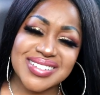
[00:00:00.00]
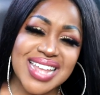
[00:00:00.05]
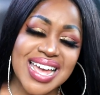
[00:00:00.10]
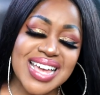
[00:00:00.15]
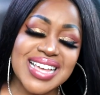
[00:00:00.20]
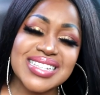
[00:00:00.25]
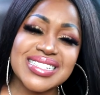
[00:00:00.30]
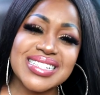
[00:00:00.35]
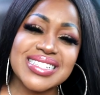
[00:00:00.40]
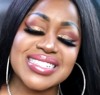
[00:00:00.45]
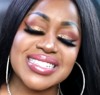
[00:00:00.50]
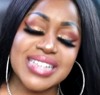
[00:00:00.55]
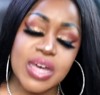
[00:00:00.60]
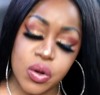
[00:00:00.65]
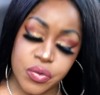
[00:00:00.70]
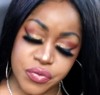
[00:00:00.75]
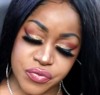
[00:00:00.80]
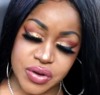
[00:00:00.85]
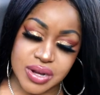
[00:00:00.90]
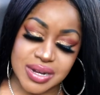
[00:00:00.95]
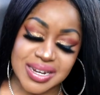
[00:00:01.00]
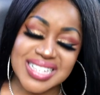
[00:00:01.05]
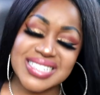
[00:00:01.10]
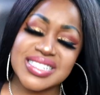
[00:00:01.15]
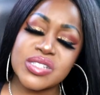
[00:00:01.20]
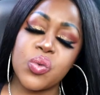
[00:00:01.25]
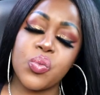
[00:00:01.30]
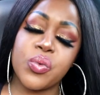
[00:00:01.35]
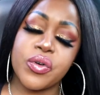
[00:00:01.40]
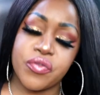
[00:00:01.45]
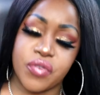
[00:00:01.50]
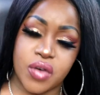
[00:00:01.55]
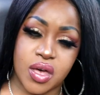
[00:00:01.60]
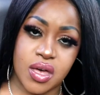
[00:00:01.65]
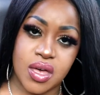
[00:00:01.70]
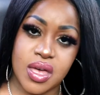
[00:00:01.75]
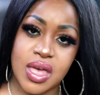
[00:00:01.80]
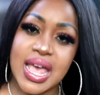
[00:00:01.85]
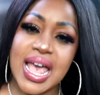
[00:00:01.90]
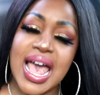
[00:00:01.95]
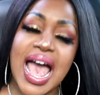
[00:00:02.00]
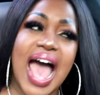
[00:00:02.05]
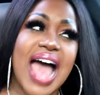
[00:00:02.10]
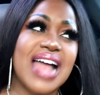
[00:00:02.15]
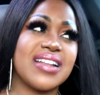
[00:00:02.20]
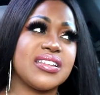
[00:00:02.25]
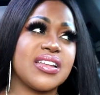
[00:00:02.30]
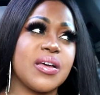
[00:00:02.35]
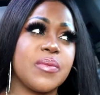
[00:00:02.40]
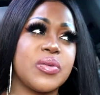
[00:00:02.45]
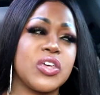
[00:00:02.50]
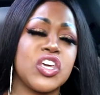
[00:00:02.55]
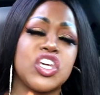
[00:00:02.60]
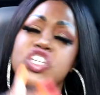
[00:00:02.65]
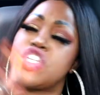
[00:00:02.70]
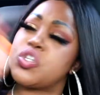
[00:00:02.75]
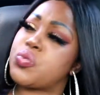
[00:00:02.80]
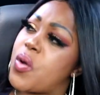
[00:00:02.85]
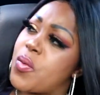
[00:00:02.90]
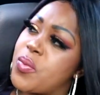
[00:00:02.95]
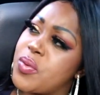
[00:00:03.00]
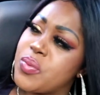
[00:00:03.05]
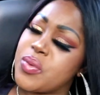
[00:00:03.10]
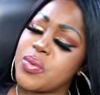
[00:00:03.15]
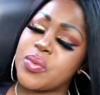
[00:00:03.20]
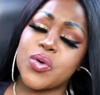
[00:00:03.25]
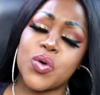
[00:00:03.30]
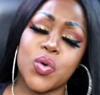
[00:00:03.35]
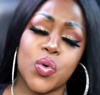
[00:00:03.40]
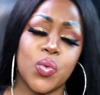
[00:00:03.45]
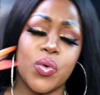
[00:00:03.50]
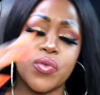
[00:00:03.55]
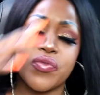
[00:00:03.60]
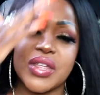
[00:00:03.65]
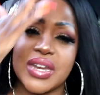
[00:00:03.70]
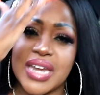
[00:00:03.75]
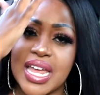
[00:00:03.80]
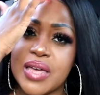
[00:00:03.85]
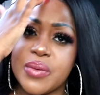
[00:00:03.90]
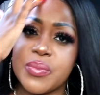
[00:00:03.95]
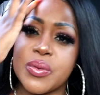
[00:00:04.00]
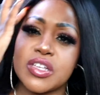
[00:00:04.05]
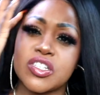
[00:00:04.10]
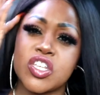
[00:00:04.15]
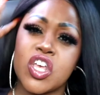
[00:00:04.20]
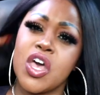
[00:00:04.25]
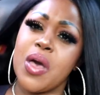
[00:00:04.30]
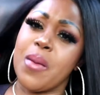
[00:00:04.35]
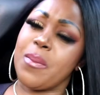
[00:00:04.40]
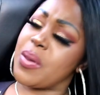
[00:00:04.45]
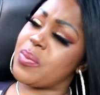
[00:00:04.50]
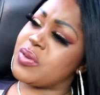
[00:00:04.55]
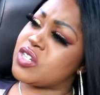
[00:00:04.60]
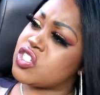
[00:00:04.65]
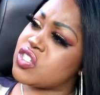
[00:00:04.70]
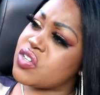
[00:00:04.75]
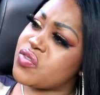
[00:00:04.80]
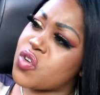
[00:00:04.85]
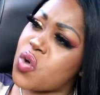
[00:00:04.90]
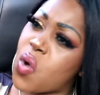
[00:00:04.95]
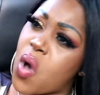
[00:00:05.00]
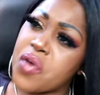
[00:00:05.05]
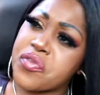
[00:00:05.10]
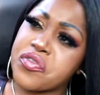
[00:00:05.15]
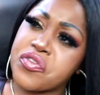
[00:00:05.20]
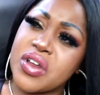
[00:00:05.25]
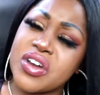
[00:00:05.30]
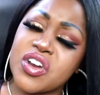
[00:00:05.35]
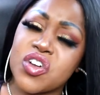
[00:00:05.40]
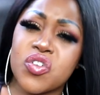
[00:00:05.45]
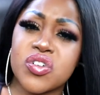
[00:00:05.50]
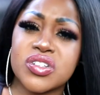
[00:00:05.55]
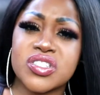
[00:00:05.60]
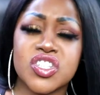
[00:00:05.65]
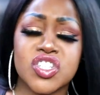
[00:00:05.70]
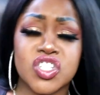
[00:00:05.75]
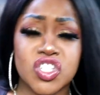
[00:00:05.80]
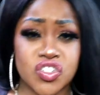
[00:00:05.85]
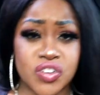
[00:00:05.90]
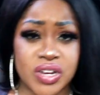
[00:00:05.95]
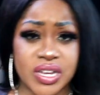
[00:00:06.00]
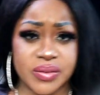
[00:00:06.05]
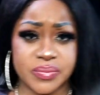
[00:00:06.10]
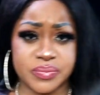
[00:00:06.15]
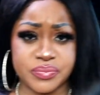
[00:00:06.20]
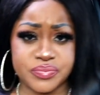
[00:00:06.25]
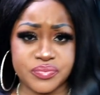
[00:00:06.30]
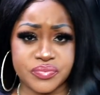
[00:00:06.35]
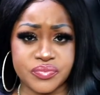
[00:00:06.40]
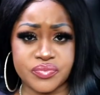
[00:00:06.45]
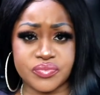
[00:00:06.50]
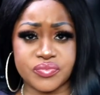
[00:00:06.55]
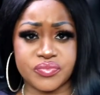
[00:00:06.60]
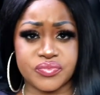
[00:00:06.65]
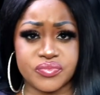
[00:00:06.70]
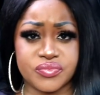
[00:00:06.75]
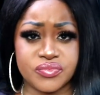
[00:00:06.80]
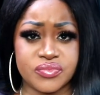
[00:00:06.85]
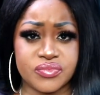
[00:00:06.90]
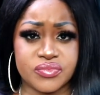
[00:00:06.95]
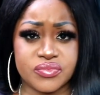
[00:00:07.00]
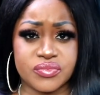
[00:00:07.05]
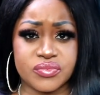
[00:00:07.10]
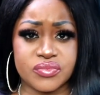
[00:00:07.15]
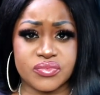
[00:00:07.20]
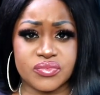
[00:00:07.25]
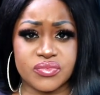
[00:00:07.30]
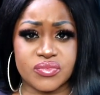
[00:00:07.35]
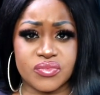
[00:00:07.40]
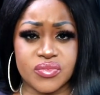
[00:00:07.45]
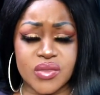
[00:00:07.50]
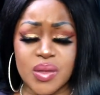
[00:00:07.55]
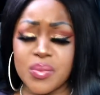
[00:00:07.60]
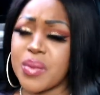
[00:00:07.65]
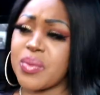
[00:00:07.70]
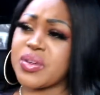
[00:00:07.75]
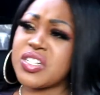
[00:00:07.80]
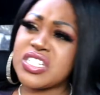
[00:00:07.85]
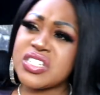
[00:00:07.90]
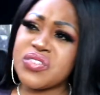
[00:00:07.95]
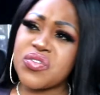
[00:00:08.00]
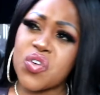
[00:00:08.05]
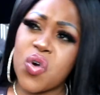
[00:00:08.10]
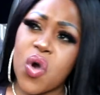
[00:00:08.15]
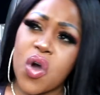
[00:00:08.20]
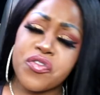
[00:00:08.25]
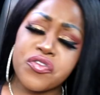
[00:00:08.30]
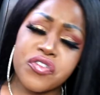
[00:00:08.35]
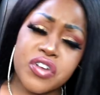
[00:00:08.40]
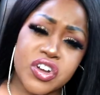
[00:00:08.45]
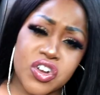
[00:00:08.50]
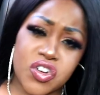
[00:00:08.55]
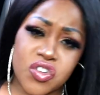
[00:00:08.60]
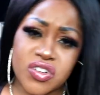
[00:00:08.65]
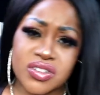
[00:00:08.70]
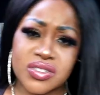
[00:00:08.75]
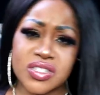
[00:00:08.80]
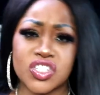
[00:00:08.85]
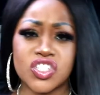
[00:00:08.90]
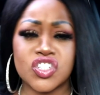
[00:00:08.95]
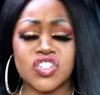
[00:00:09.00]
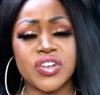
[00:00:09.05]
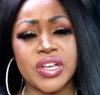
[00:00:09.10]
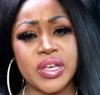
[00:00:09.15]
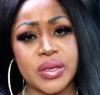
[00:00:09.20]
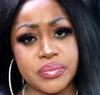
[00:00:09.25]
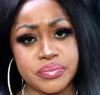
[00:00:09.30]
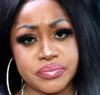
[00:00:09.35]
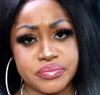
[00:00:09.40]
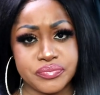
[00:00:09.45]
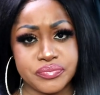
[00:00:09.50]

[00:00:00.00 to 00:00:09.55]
That is his girlfriend. He's still with her. And she's probably cool with the neighbors. Maybe she's even got a friend across the street. Maybe she's even got a friend across the street.